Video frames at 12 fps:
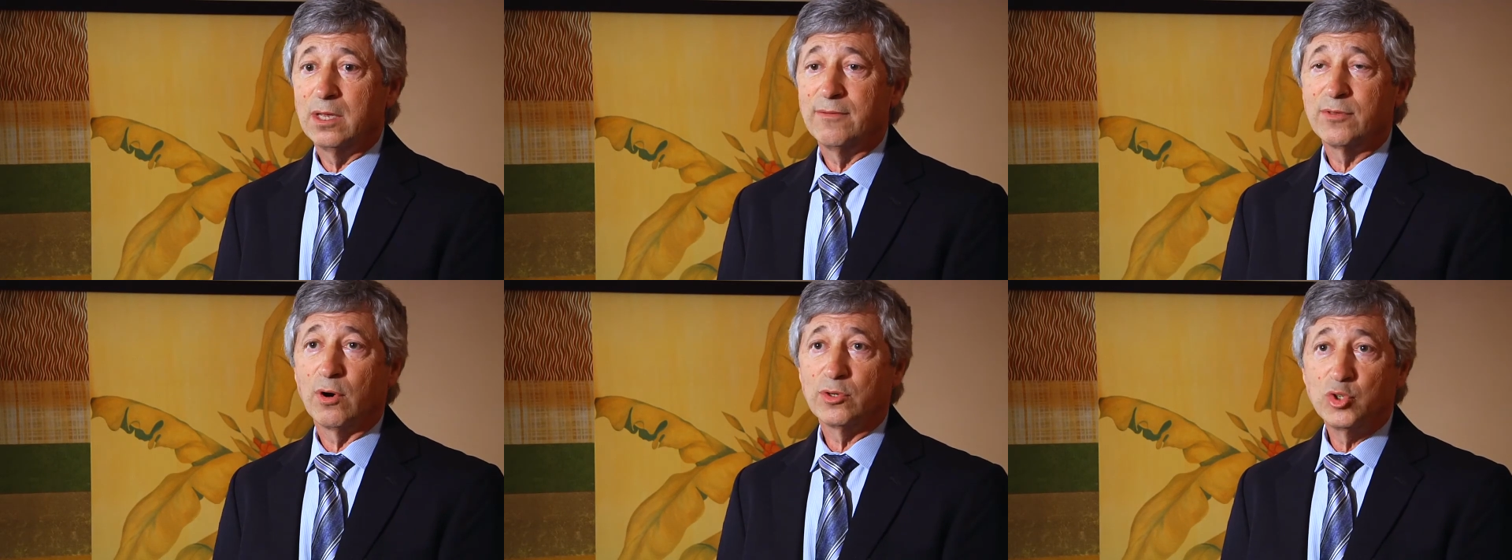
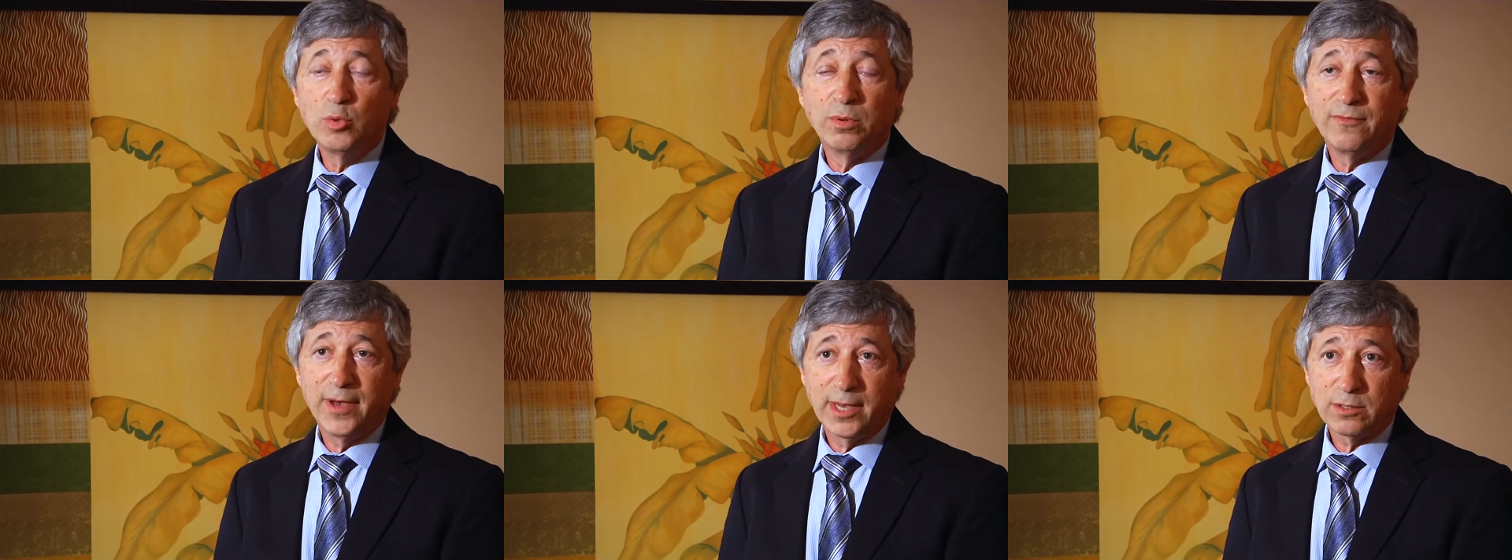If there are
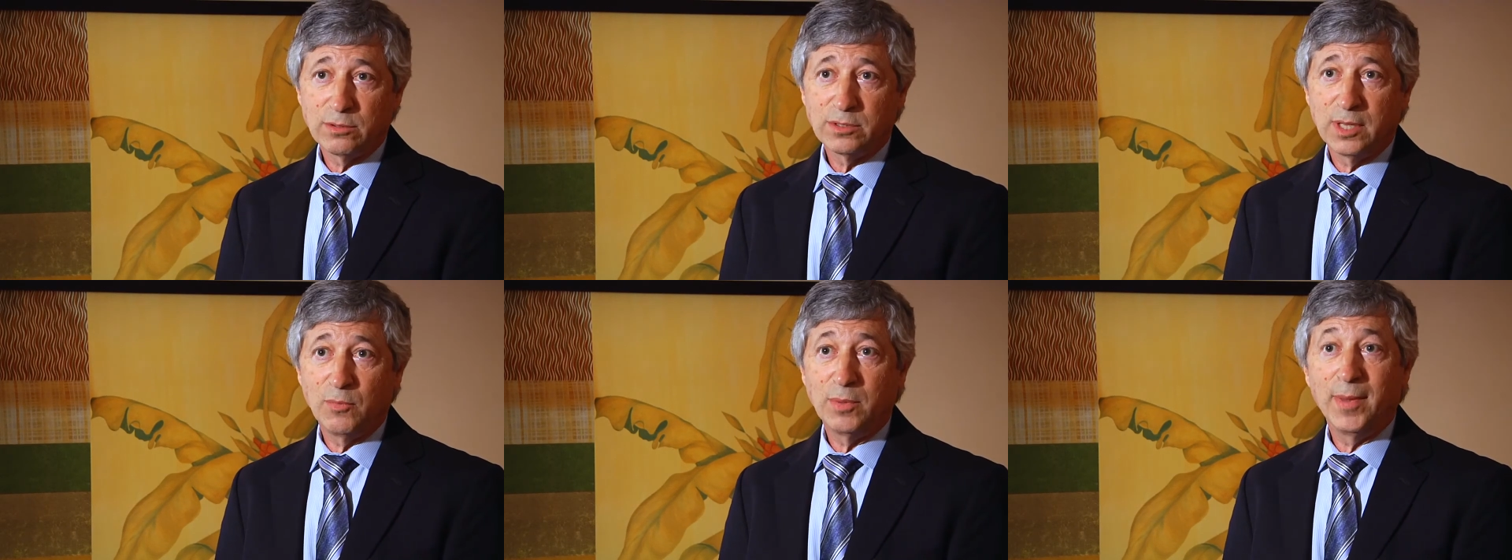tubal
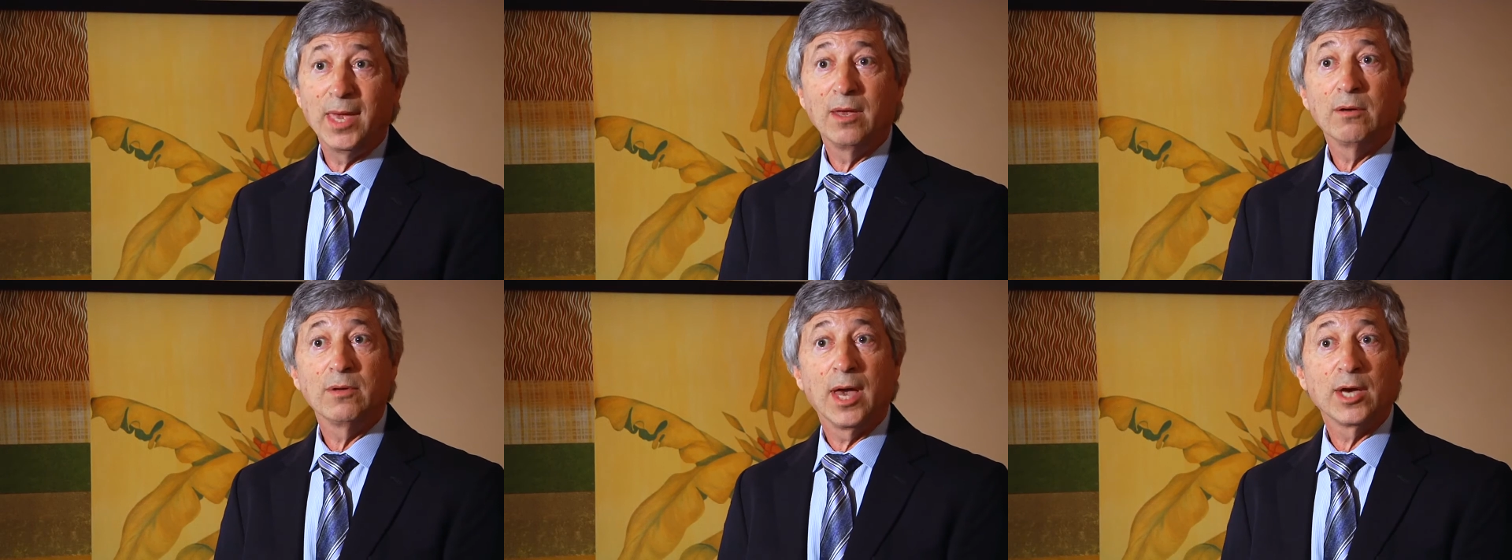factors, then we
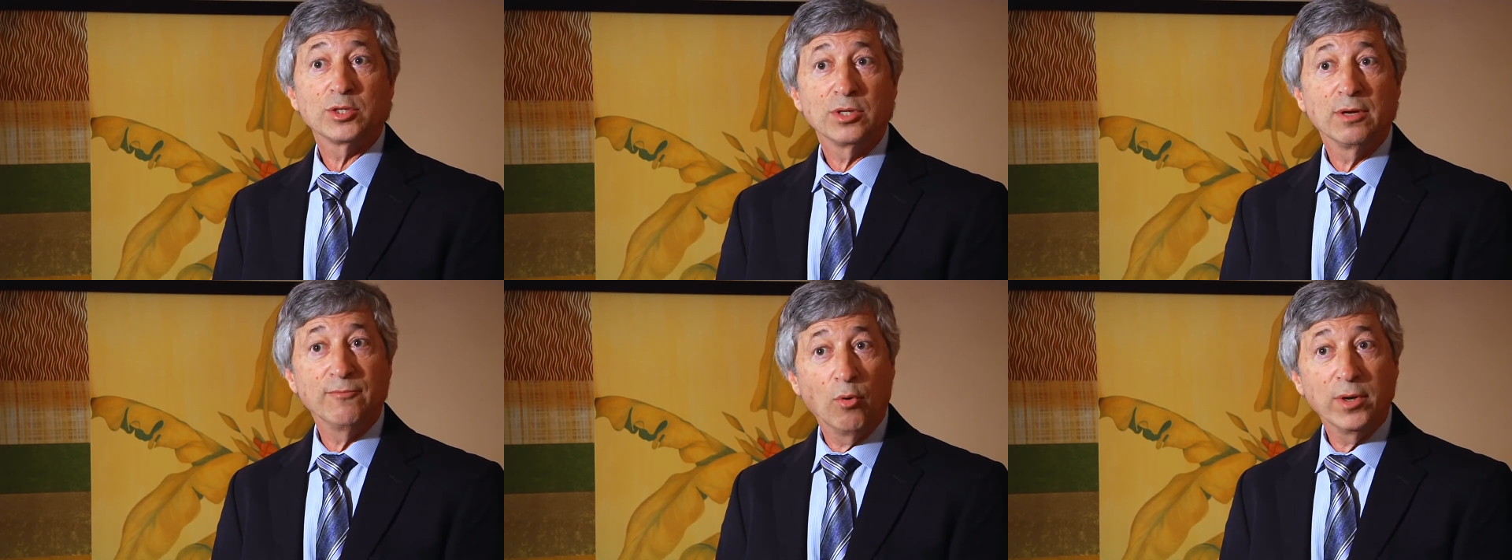may
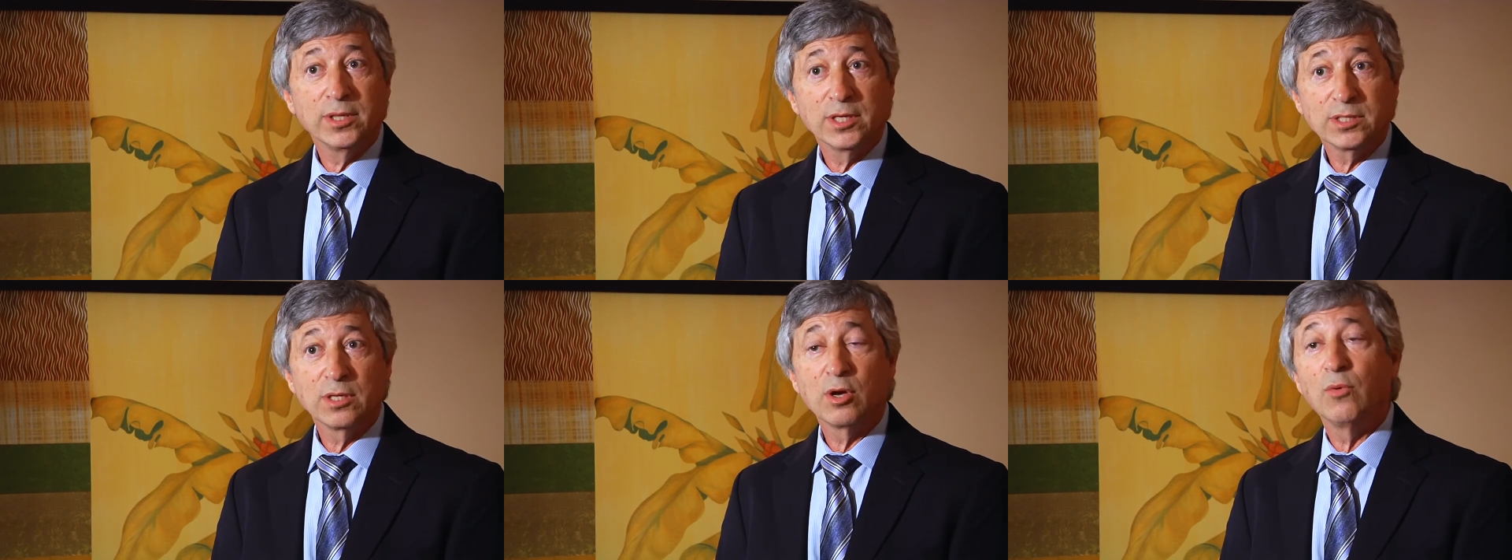actually avoid
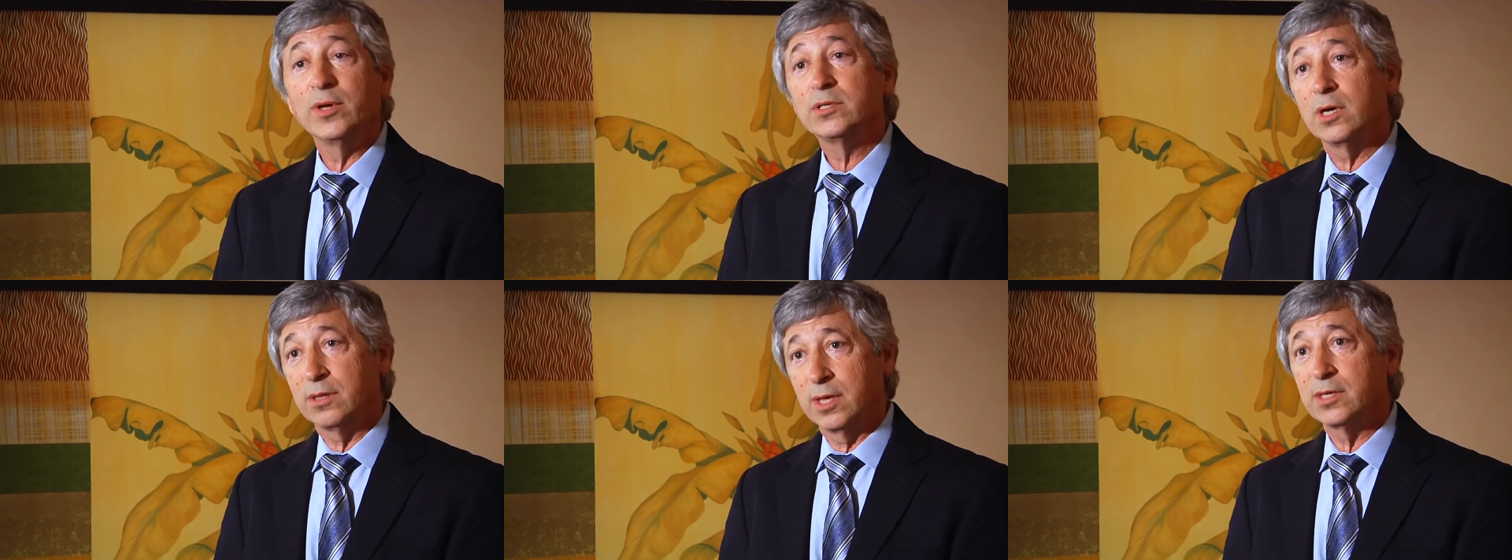this and go
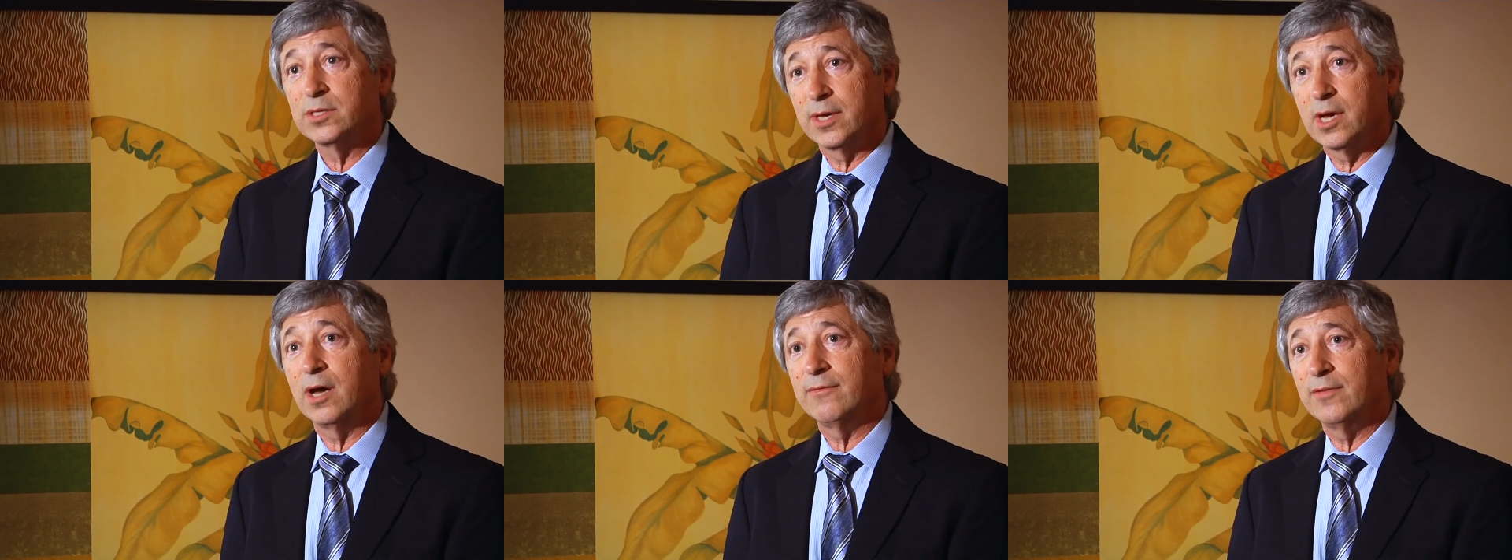into things
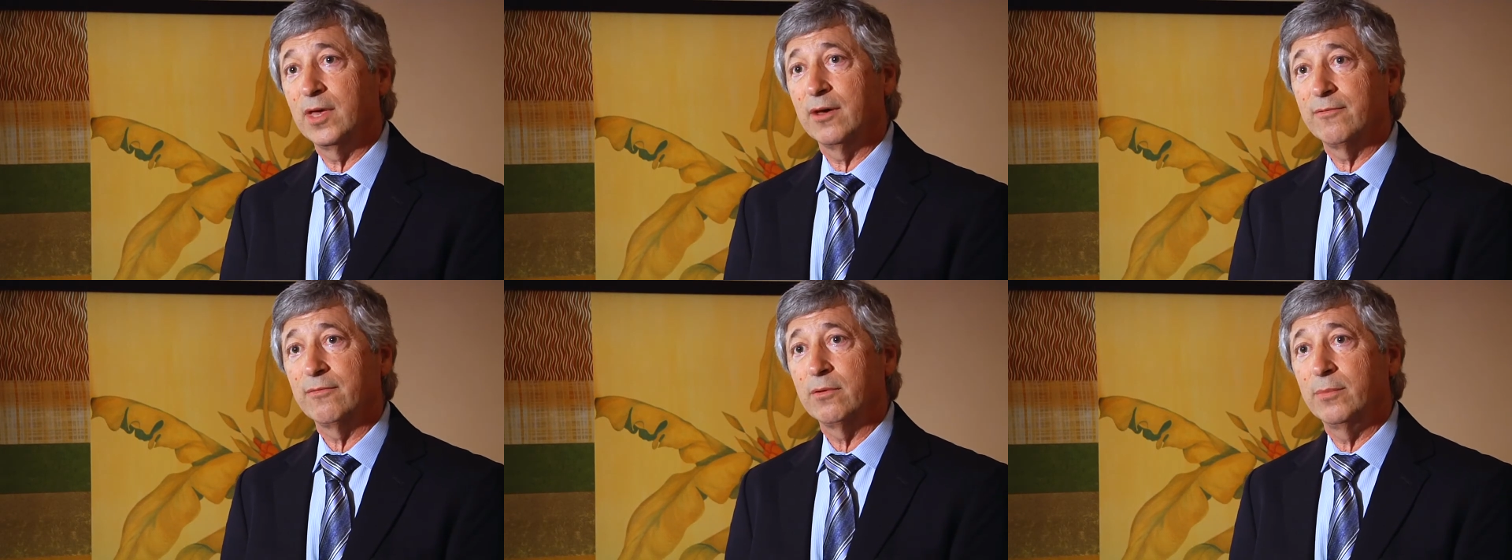like
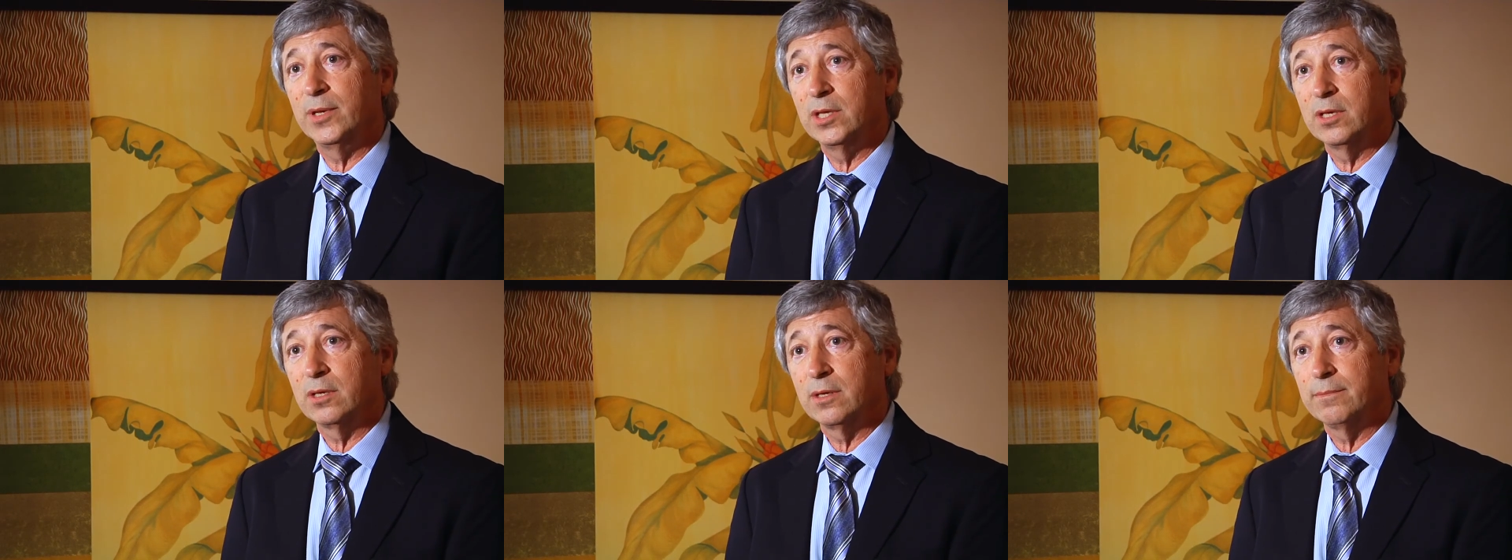IVF
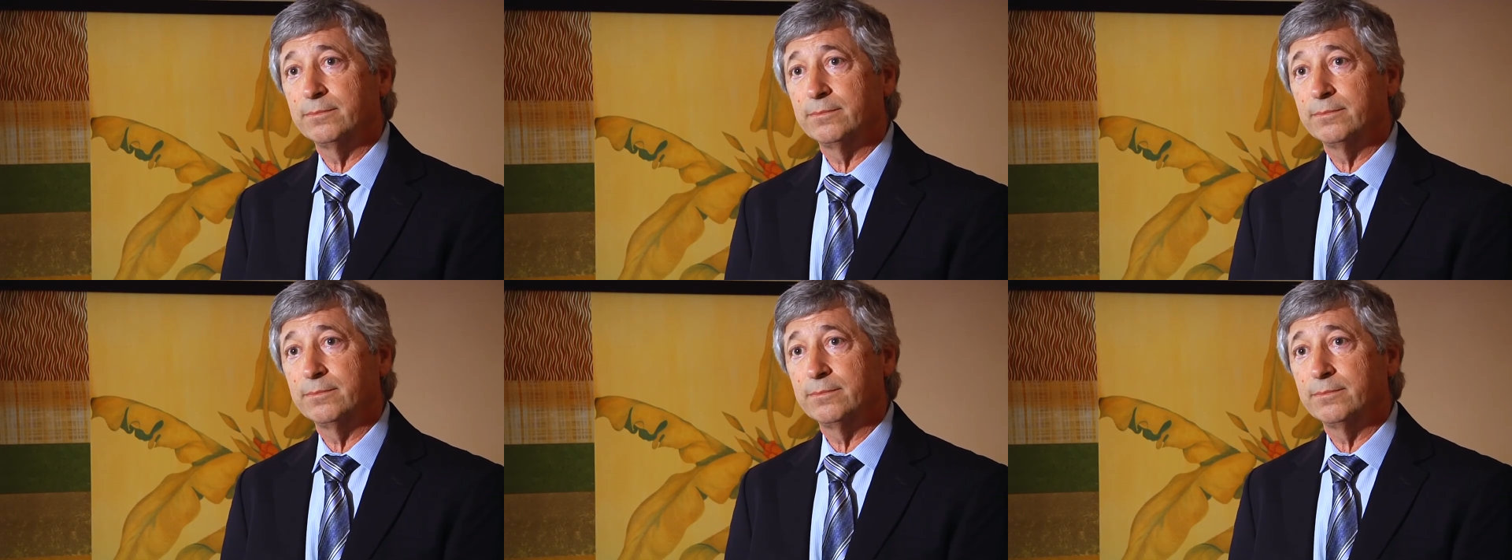immediately.